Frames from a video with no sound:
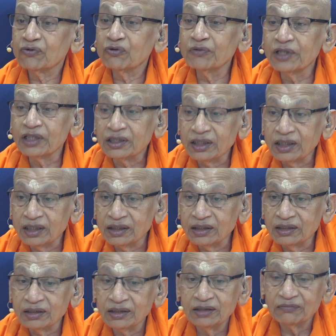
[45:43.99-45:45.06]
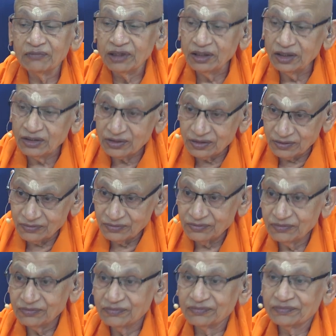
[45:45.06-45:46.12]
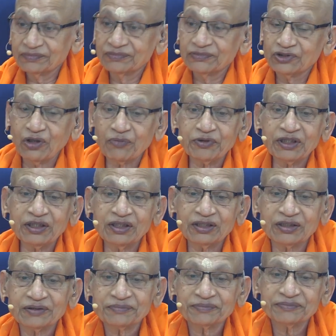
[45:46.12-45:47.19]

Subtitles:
to be attained in my list, shopping list.